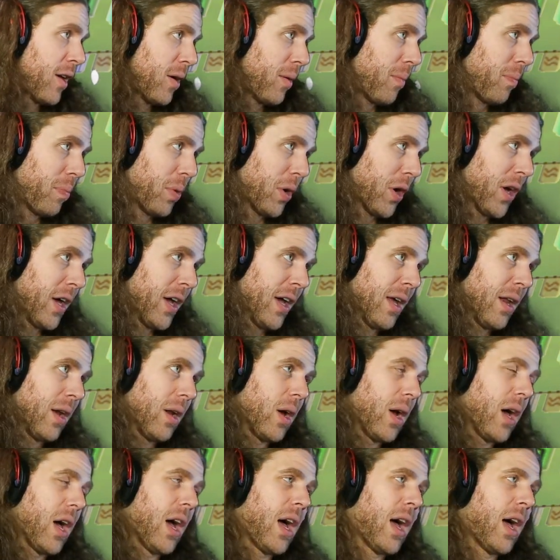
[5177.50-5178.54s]
But
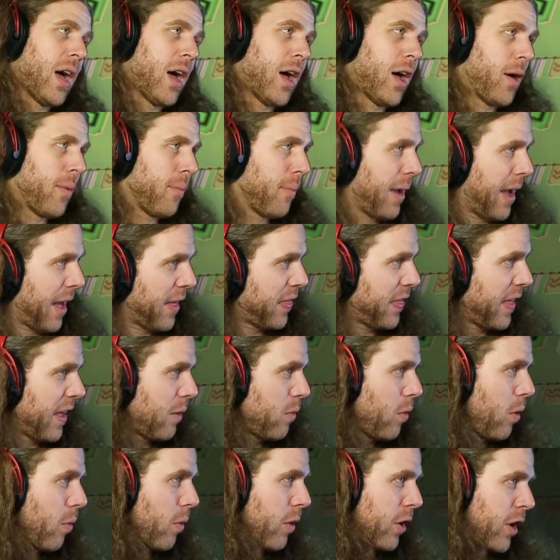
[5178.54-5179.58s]
I think
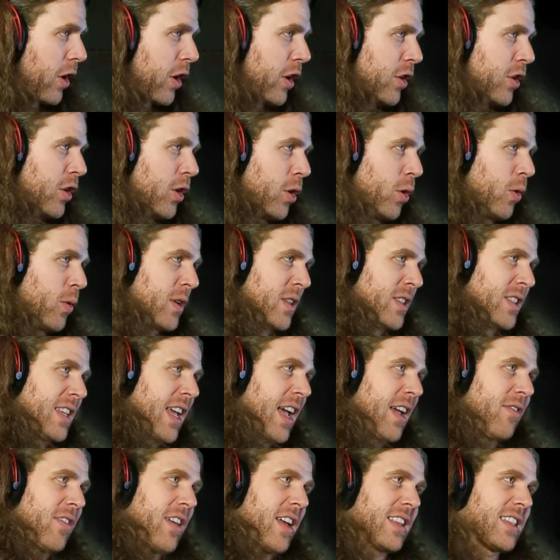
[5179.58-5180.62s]
what we're gonna do is
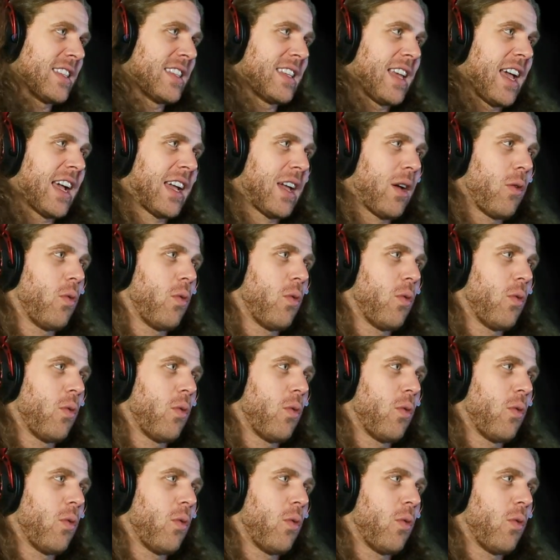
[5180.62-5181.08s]
save that second